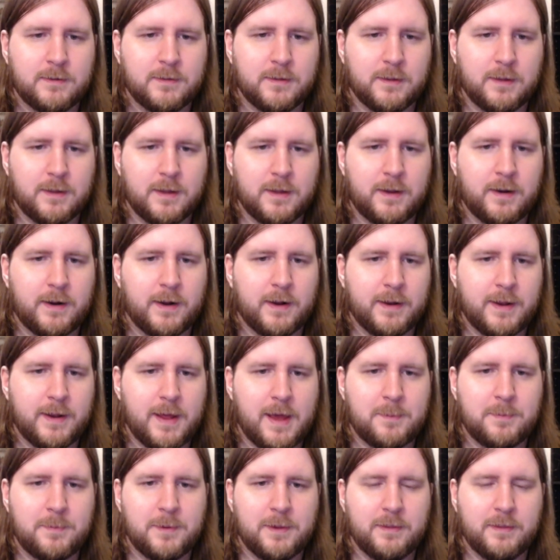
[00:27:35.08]
That cannot
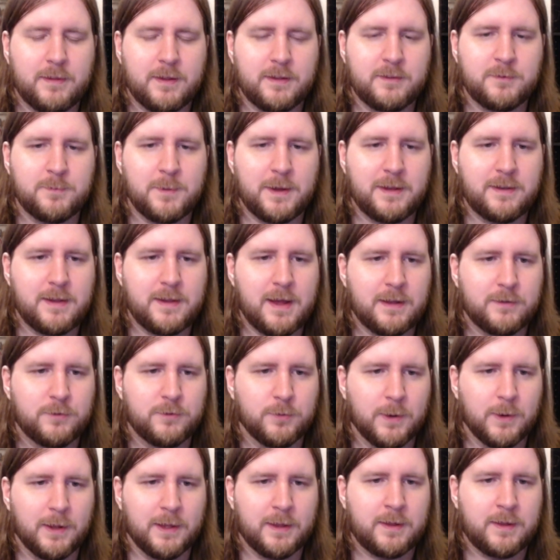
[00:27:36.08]
happen. That's my
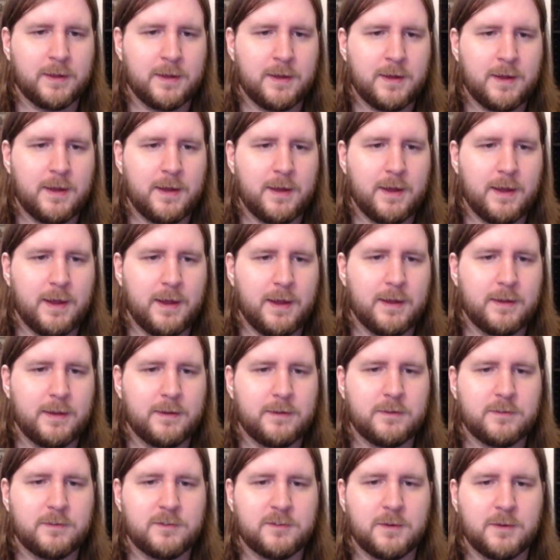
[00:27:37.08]
dad's relic,
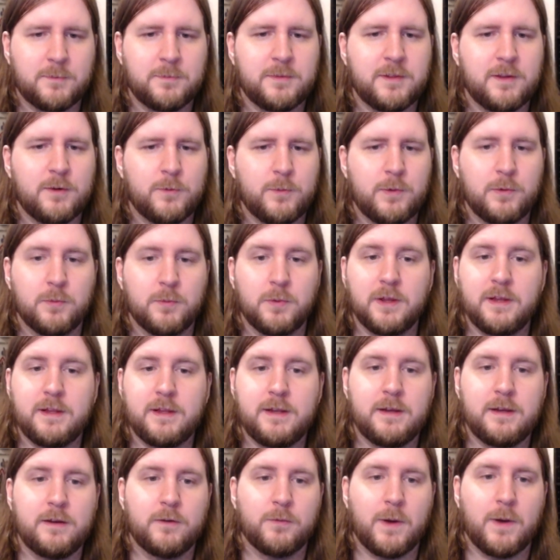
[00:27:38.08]
and it's something we
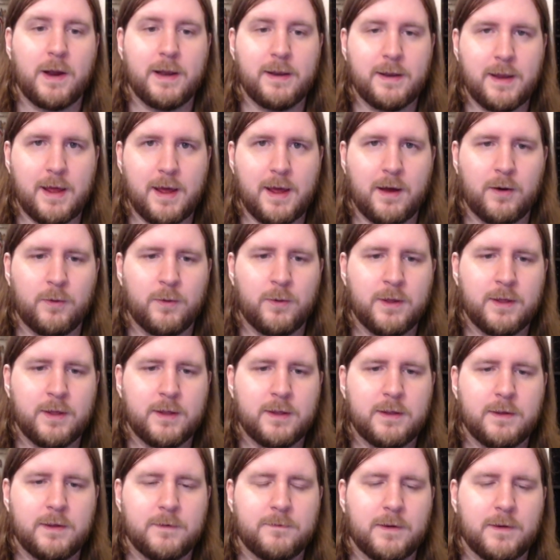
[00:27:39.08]
really need right now.
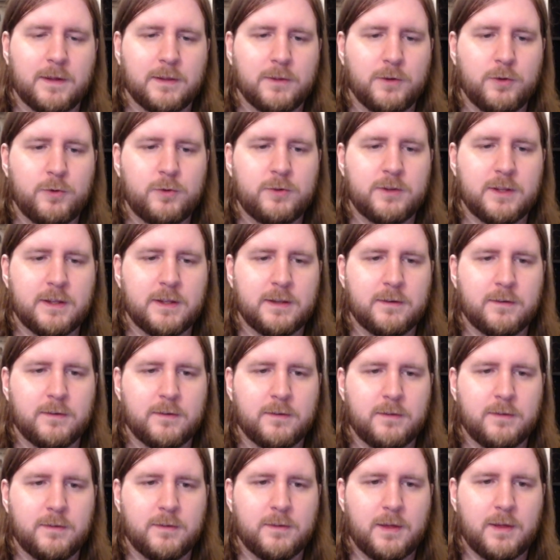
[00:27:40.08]
If I lose it,
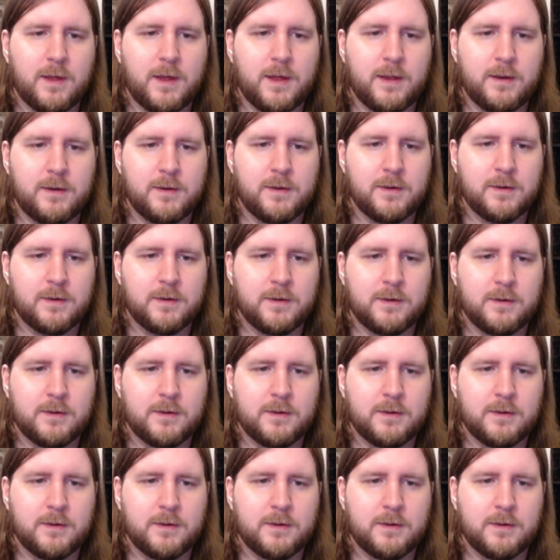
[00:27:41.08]
then...